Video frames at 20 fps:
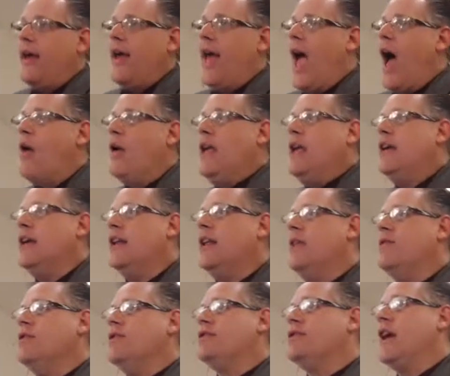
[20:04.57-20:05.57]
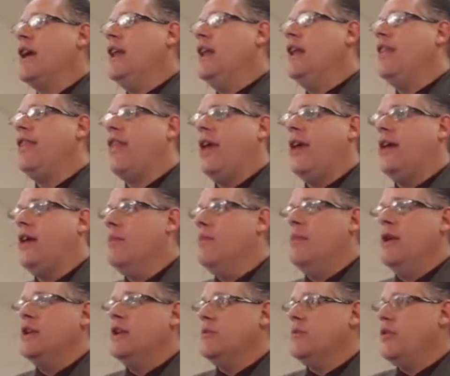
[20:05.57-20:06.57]
how he could even say anything
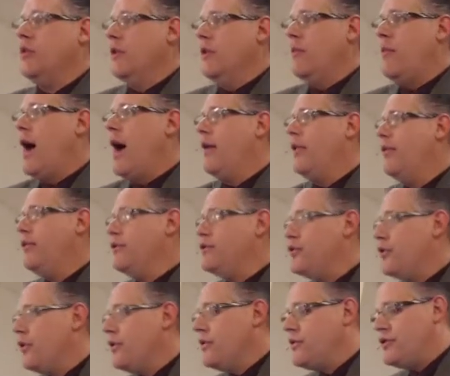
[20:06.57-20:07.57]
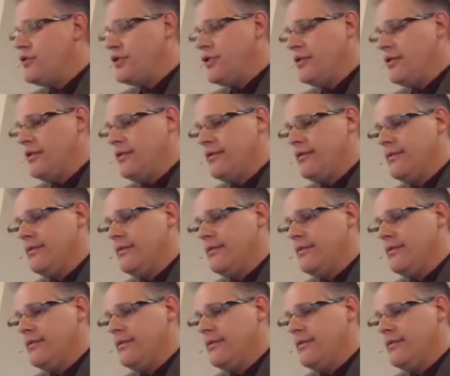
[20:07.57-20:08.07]
commendable about the church?